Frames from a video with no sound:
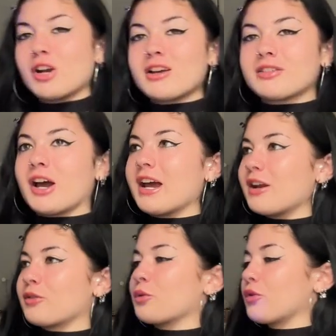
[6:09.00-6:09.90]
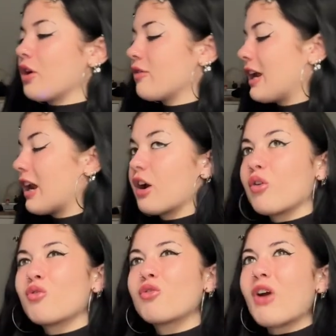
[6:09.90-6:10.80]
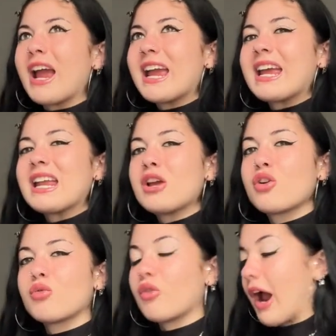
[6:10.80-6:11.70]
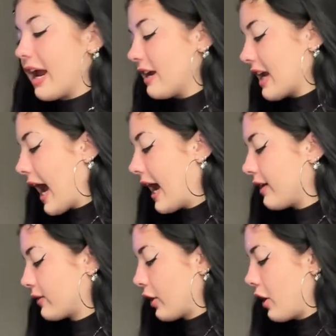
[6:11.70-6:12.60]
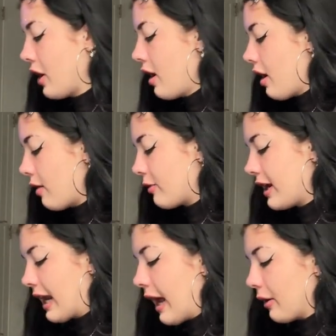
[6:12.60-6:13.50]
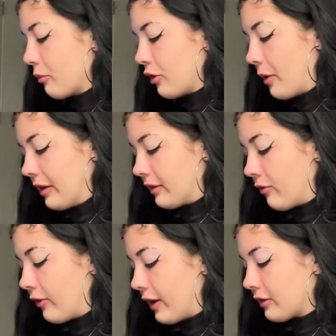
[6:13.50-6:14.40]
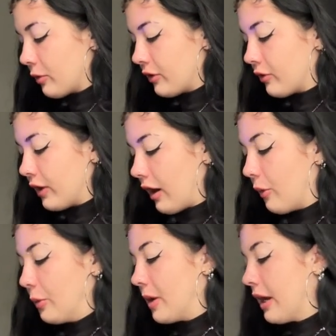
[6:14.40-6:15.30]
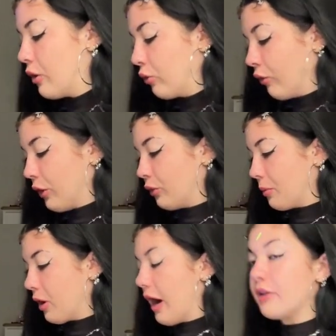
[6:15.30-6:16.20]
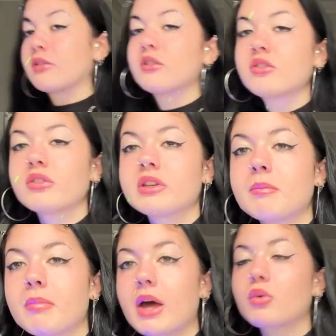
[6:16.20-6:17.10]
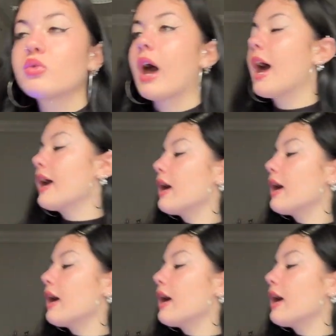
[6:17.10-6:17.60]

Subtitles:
excited. It's also a really, like, rainy gray day, so I'm really glad I'm doing something. Suppose I feel like I would be real depressed just in bed all day,